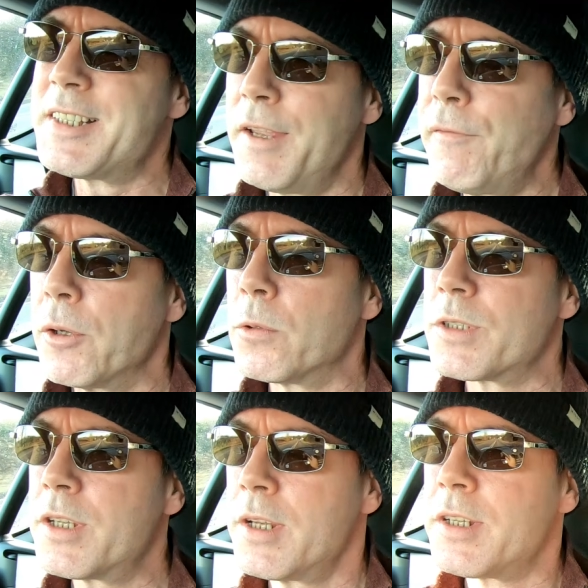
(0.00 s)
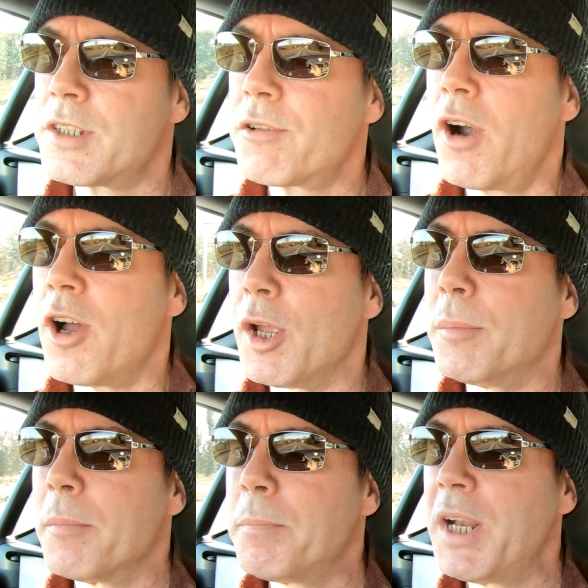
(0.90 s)
difficult to describe,
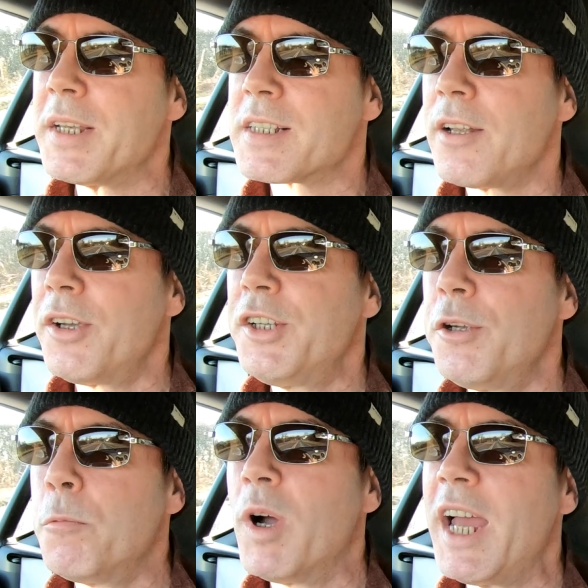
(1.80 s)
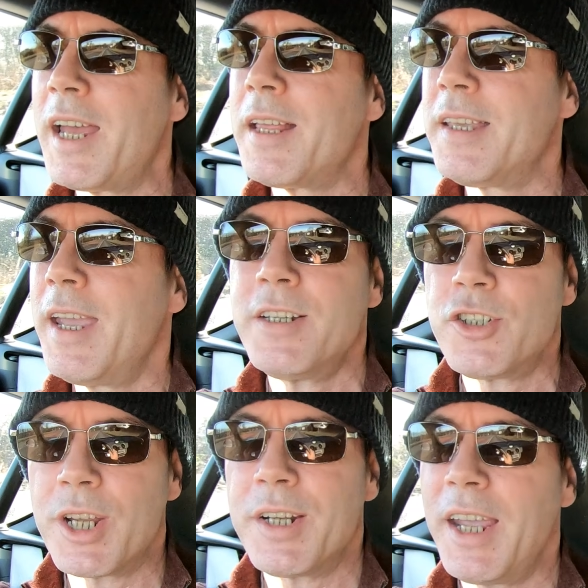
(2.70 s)
but it's like you wear the
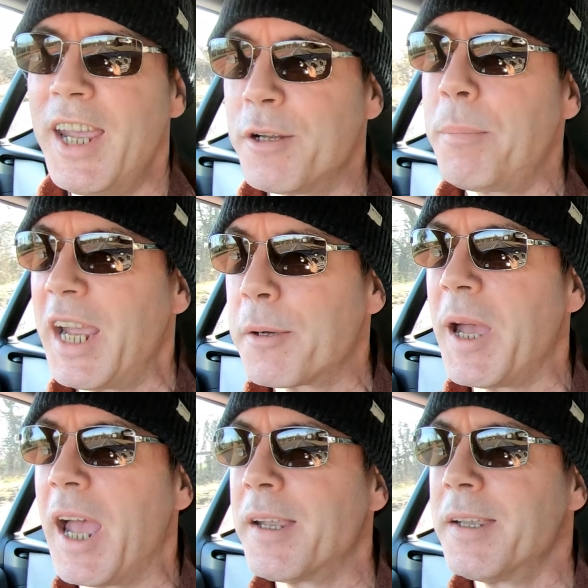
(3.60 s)
engine in a backpack.